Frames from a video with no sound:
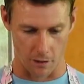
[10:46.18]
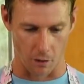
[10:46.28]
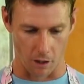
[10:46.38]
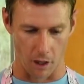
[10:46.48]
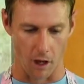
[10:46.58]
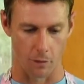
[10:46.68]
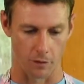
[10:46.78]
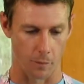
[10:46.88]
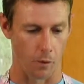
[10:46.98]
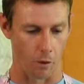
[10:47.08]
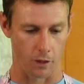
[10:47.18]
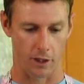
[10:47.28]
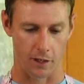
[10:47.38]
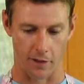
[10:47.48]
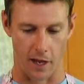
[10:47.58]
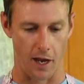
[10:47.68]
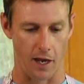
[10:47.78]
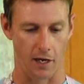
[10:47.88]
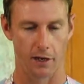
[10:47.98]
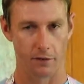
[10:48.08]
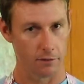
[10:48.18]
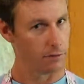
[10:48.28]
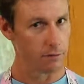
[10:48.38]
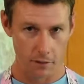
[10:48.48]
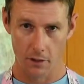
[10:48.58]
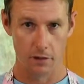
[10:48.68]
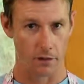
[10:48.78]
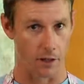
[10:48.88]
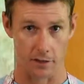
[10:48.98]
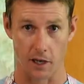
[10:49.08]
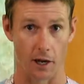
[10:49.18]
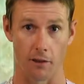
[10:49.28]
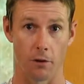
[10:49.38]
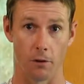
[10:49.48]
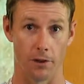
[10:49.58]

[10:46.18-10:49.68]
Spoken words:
So along with the pork and the egg, that's kind of the whole